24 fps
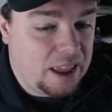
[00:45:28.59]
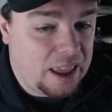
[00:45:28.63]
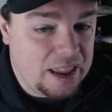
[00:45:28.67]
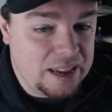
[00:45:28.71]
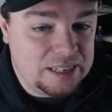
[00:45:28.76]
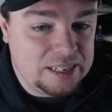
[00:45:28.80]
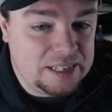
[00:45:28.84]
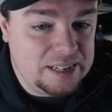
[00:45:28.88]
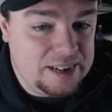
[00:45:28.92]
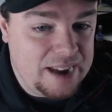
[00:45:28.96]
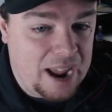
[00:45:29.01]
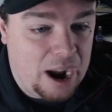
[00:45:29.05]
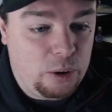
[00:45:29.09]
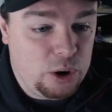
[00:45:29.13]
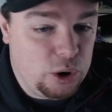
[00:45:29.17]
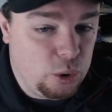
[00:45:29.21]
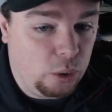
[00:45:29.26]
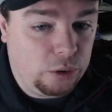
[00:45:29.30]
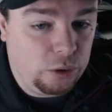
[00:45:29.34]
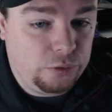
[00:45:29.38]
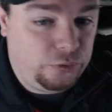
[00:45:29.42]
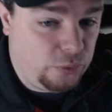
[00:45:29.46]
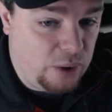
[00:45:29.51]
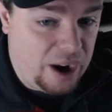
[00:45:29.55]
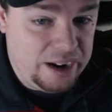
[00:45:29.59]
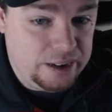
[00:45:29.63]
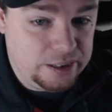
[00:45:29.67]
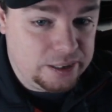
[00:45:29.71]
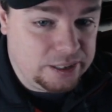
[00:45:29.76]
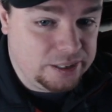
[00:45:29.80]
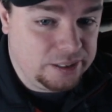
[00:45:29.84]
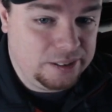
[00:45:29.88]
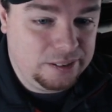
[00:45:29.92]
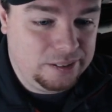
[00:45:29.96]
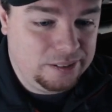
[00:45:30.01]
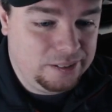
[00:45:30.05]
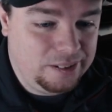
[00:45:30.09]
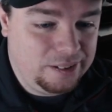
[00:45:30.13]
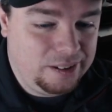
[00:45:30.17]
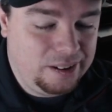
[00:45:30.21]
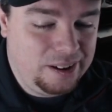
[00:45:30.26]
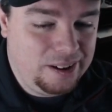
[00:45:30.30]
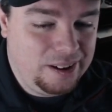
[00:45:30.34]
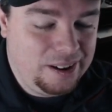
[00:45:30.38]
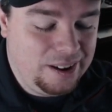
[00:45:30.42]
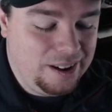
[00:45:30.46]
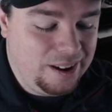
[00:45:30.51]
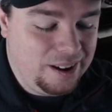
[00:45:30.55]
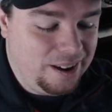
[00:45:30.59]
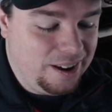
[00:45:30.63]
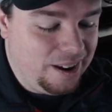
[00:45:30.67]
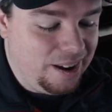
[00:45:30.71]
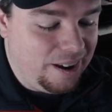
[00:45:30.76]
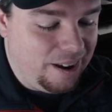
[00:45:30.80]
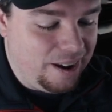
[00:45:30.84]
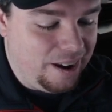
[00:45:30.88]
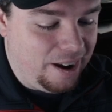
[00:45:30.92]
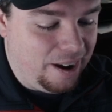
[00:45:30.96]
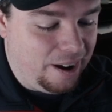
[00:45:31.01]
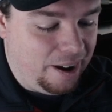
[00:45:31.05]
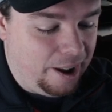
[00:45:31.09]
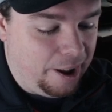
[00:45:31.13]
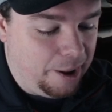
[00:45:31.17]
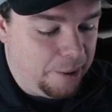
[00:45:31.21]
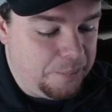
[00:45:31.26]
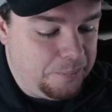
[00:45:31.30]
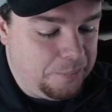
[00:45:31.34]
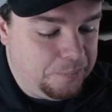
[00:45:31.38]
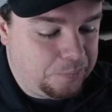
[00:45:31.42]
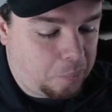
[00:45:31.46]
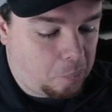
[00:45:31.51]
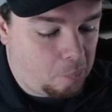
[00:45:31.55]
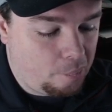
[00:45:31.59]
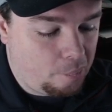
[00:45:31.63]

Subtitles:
is now your friend. And